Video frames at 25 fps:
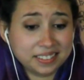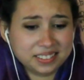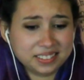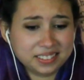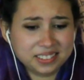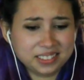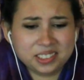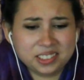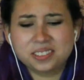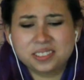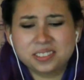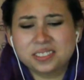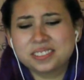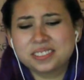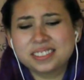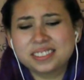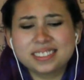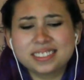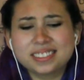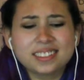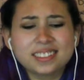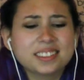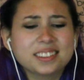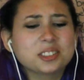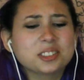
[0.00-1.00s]
Don't.
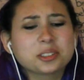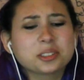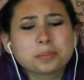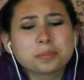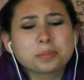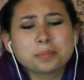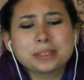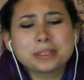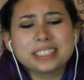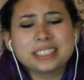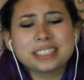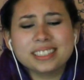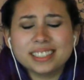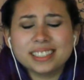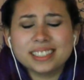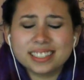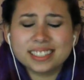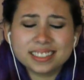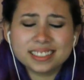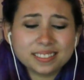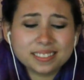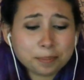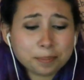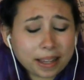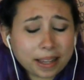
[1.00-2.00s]
Uh, you're
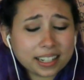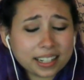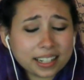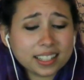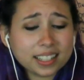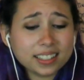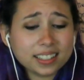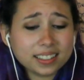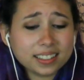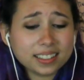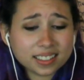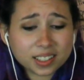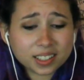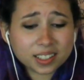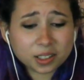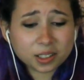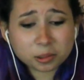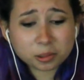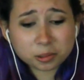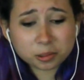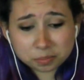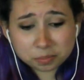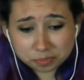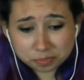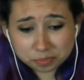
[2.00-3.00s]
bleeding, Maddie.
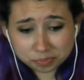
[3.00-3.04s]
Ew.